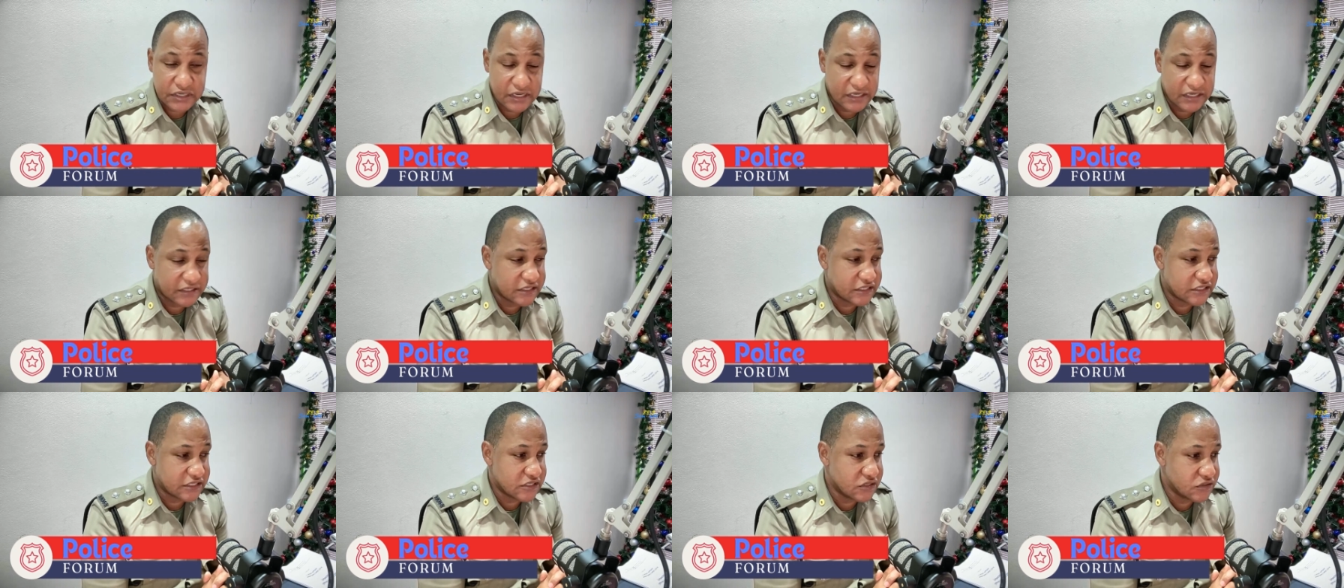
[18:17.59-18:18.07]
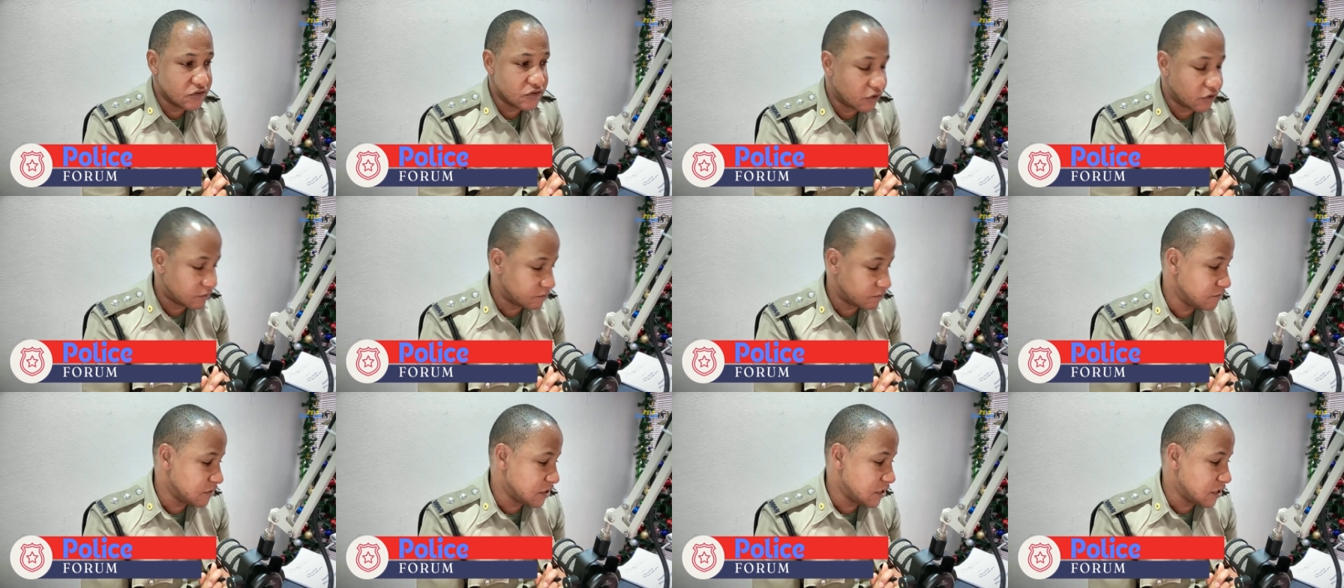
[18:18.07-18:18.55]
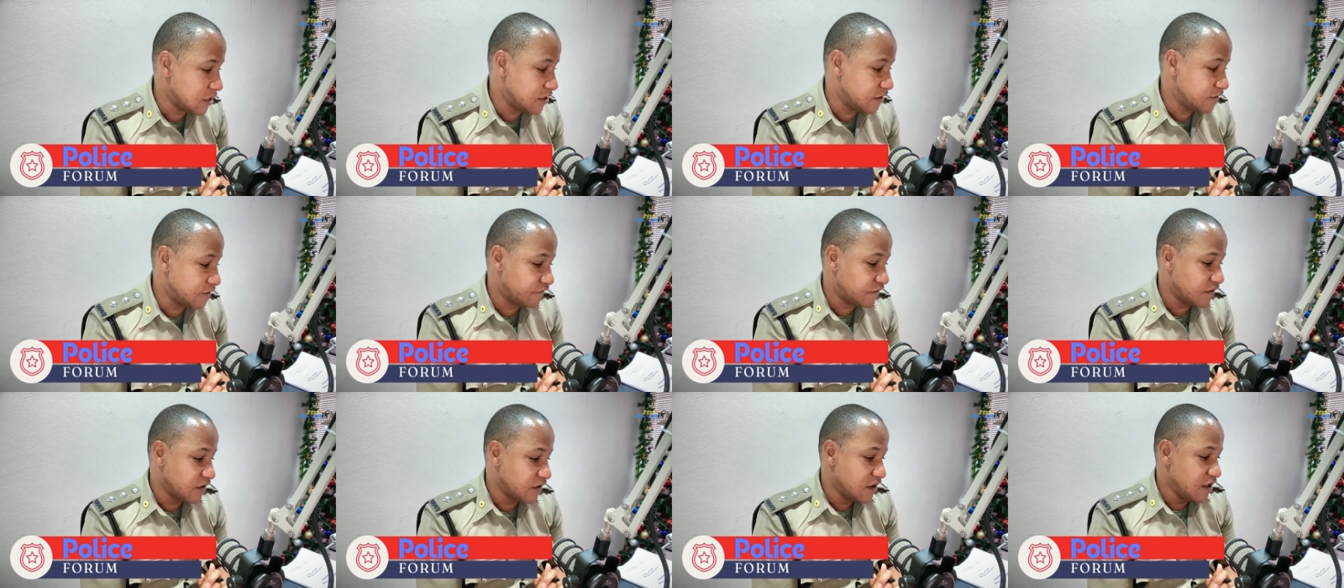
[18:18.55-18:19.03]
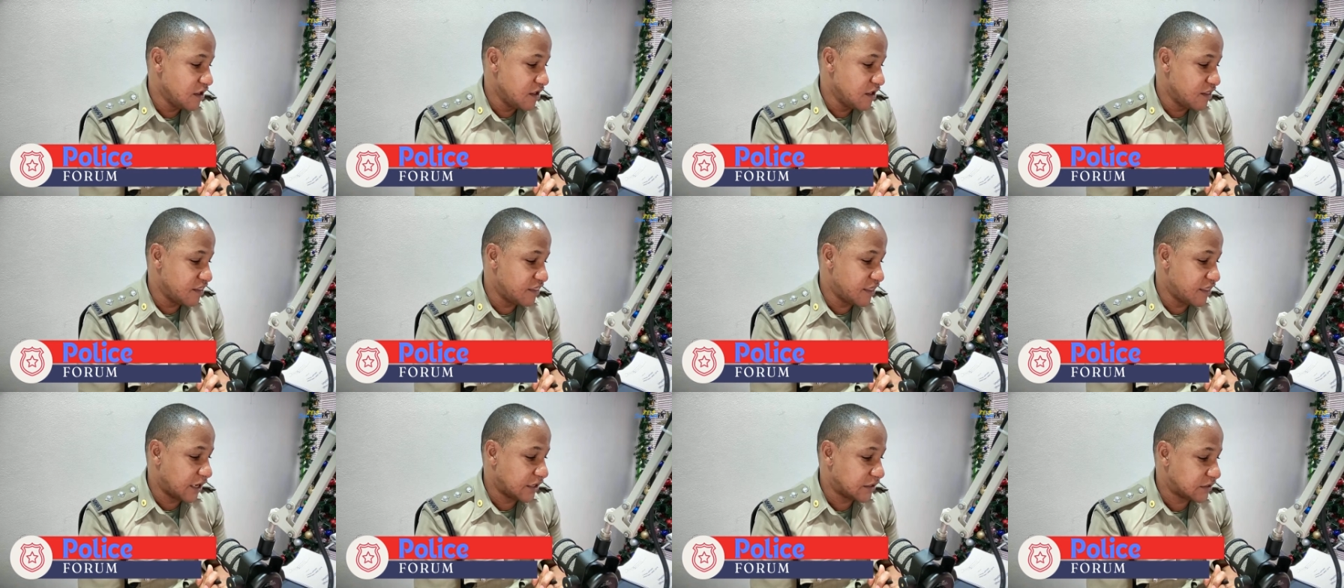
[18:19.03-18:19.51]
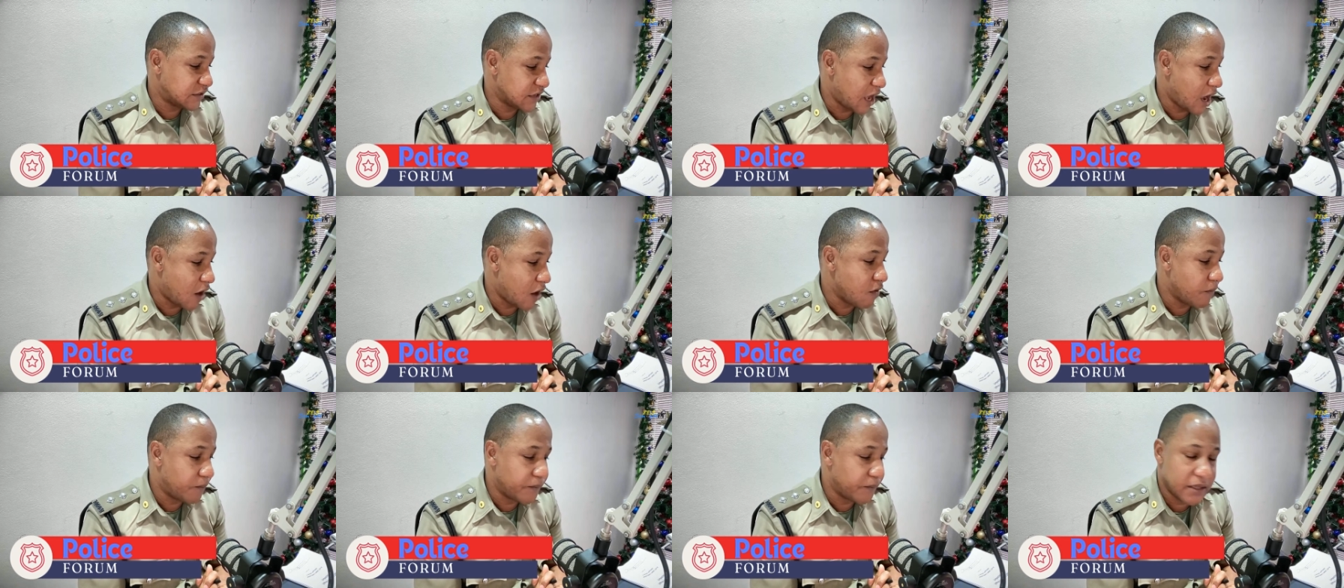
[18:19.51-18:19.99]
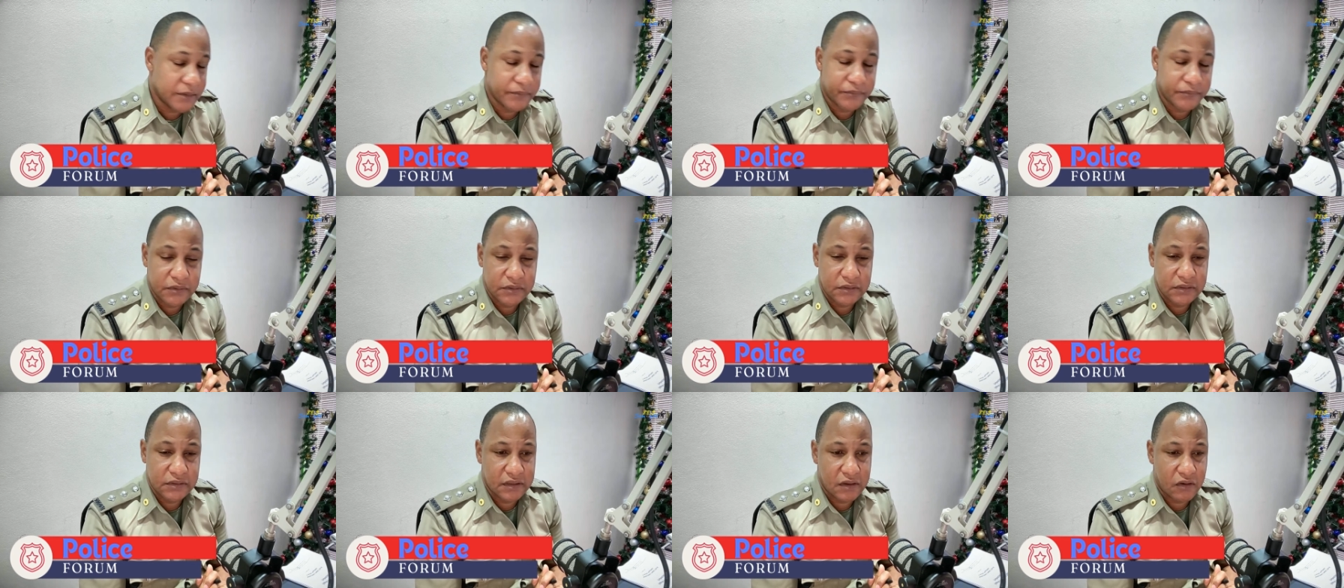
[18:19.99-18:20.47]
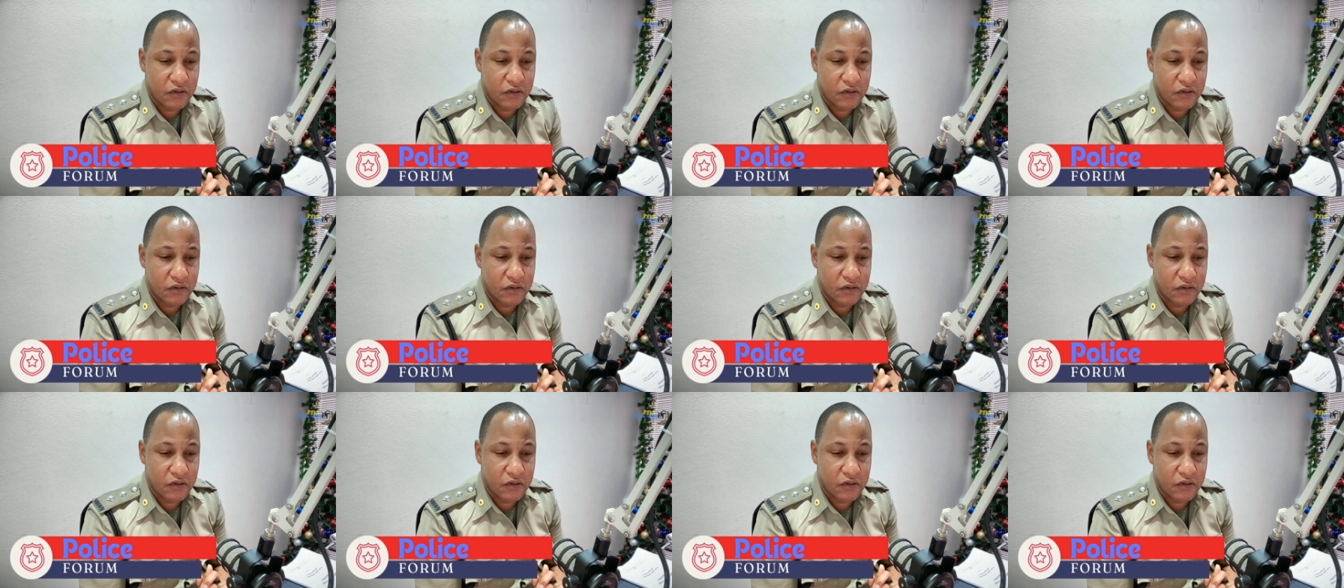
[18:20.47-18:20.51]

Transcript: Let us not believe that our people,